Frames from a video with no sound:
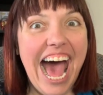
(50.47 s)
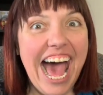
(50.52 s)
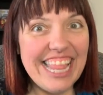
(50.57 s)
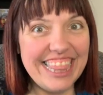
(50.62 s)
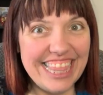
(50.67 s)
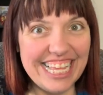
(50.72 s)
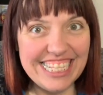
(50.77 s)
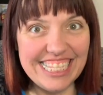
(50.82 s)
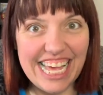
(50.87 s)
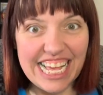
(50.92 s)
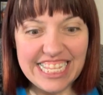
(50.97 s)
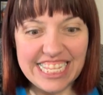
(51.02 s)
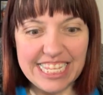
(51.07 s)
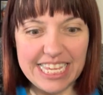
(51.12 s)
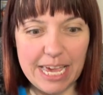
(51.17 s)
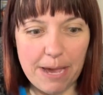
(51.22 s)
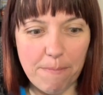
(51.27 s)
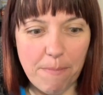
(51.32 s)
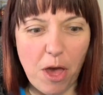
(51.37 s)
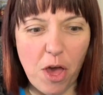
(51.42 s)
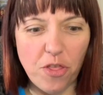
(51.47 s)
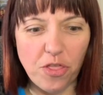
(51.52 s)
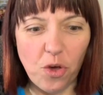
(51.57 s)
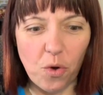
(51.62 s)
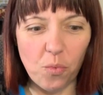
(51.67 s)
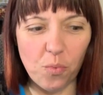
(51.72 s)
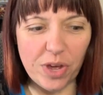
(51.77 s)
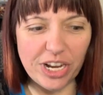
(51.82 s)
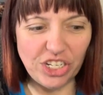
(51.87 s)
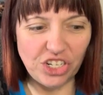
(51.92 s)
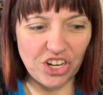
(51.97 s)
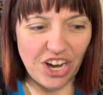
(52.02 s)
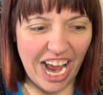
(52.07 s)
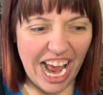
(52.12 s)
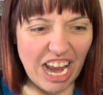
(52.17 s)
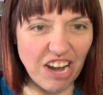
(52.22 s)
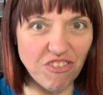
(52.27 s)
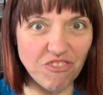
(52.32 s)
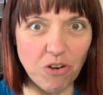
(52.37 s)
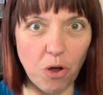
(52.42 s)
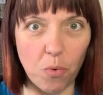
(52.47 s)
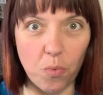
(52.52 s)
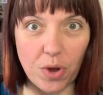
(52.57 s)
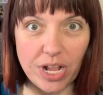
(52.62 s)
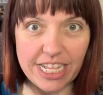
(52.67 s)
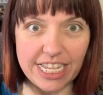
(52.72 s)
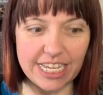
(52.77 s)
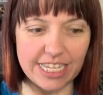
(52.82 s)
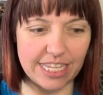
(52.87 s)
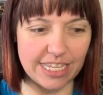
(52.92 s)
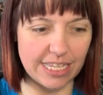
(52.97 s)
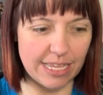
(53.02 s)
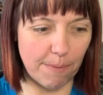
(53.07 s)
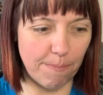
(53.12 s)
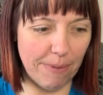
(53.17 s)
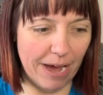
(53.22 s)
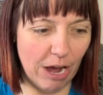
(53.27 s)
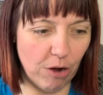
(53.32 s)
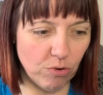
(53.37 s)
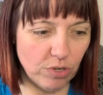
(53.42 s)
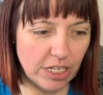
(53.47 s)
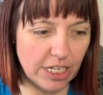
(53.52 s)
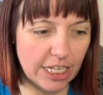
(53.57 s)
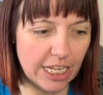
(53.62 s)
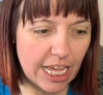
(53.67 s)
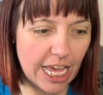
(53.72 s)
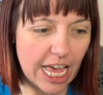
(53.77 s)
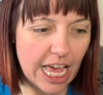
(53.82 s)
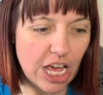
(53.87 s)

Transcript: I think that's him. The Witcher. I don't know what this is about.